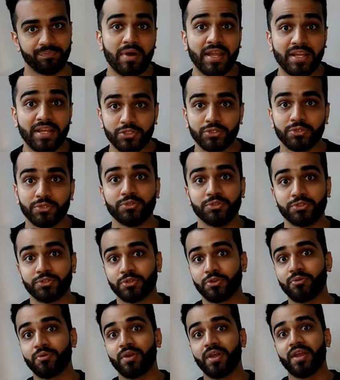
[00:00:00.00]
Mind you, you
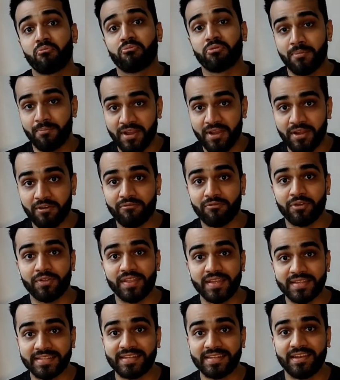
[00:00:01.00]
should prepare for
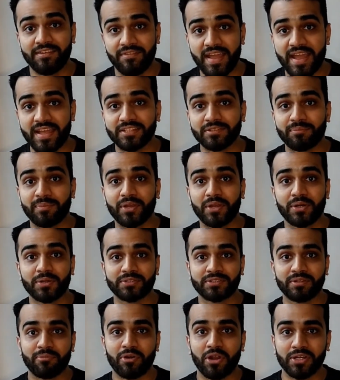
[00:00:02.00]
this in advance
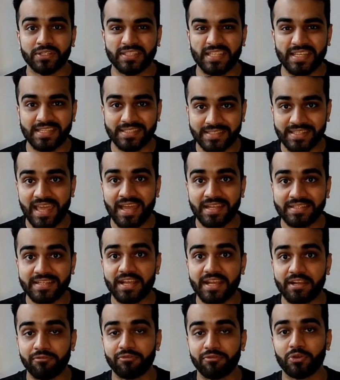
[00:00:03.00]
because the process can
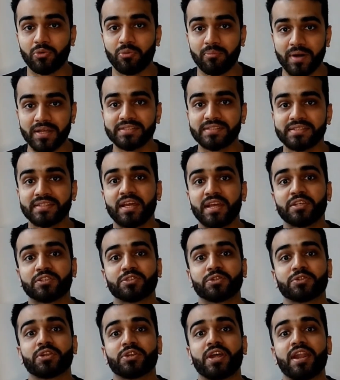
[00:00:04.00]
take a few months.
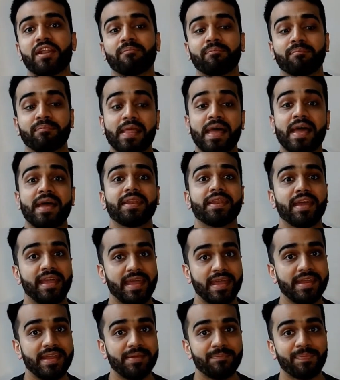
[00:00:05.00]
So try to plan
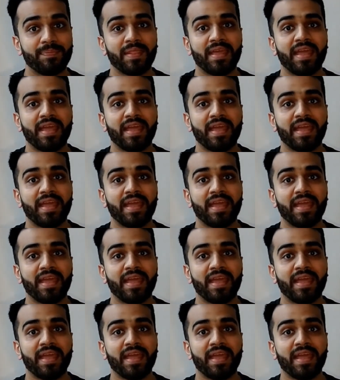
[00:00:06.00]
ahead